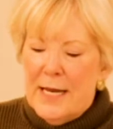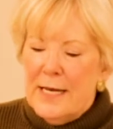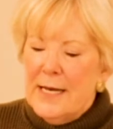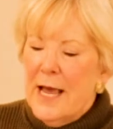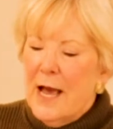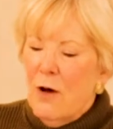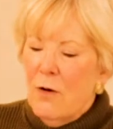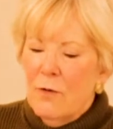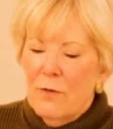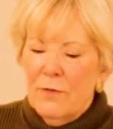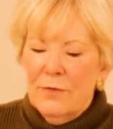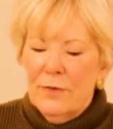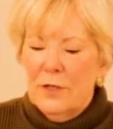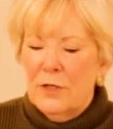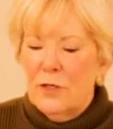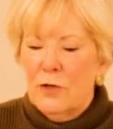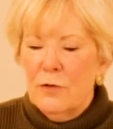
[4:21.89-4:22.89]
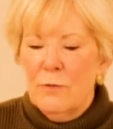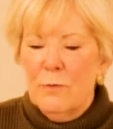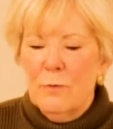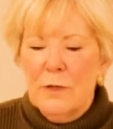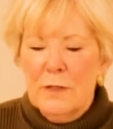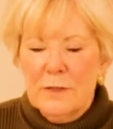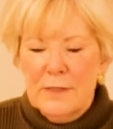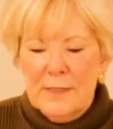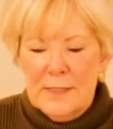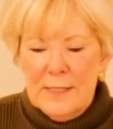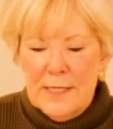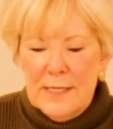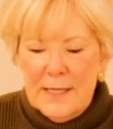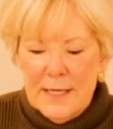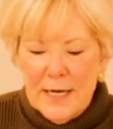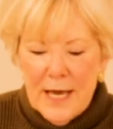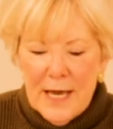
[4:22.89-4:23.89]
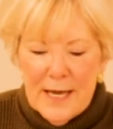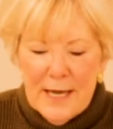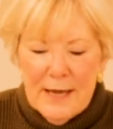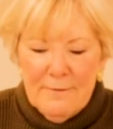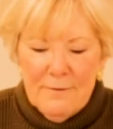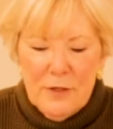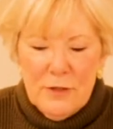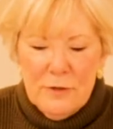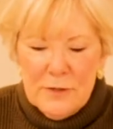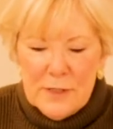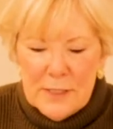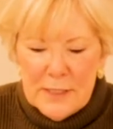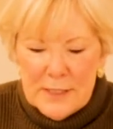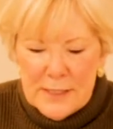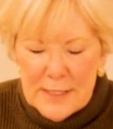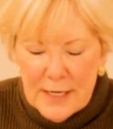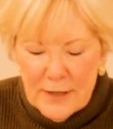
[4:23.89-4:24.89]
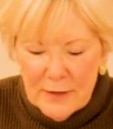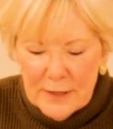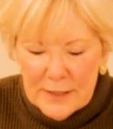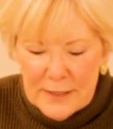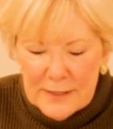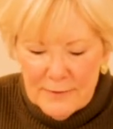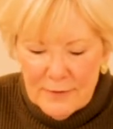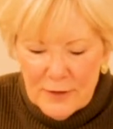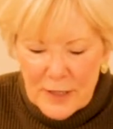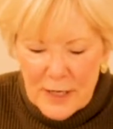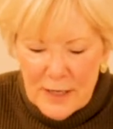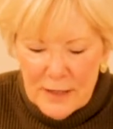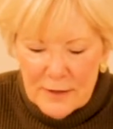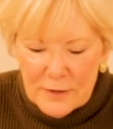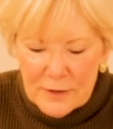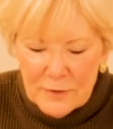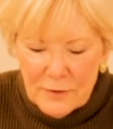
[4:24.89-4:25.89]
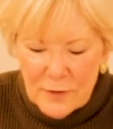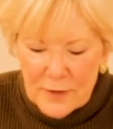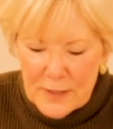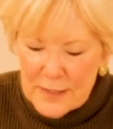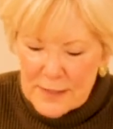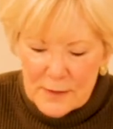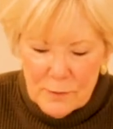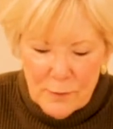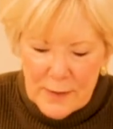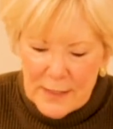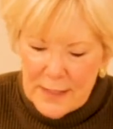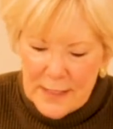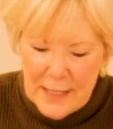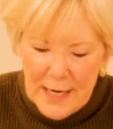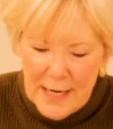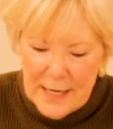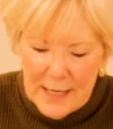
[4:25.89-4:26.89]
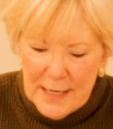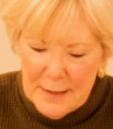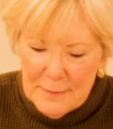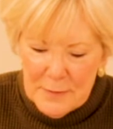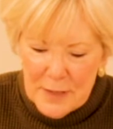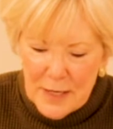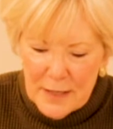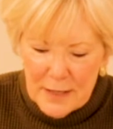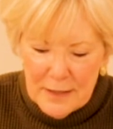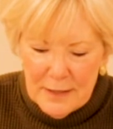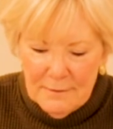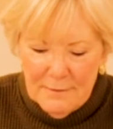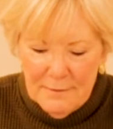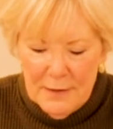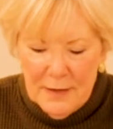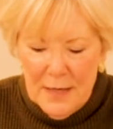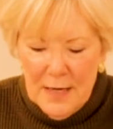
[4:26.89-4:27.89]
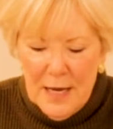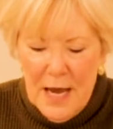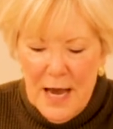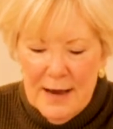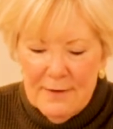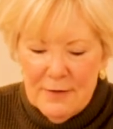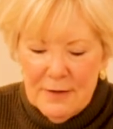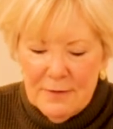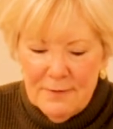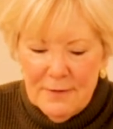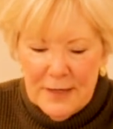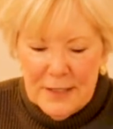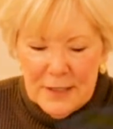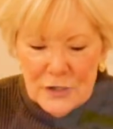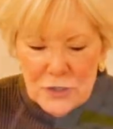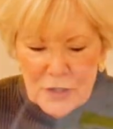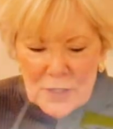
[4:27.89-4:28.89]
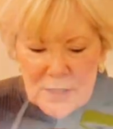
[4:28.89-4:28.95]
Now, you will see that I have used entirely different colors for this one, and I haven't finished